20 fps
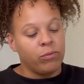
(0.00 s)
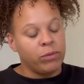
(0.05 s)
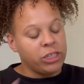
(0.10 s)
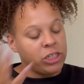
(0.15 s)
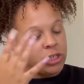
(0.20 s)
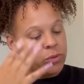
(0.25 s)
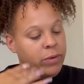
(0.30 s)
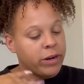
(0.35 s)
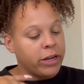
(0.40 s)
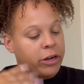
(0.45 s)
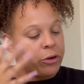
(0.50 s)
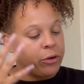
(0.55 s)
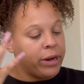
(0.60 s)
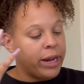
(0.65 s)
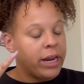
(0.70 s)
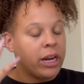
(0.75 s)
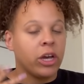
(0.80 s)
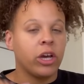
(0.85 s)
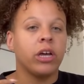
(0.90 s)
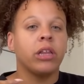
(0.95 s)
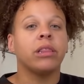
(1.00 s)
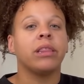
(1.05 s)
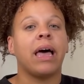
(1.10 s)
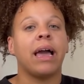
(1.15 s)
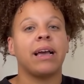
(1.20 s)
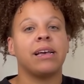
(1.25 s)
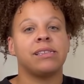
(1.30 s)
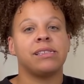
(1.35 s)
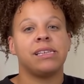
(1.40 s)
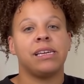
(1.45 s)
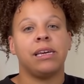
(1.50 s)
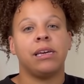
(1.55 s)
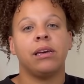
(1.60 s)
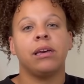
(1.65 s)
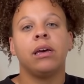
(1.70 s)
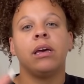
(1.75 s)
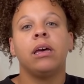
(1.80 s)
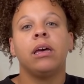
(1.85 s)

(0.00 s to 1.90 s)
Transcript: We just want to create a good legacy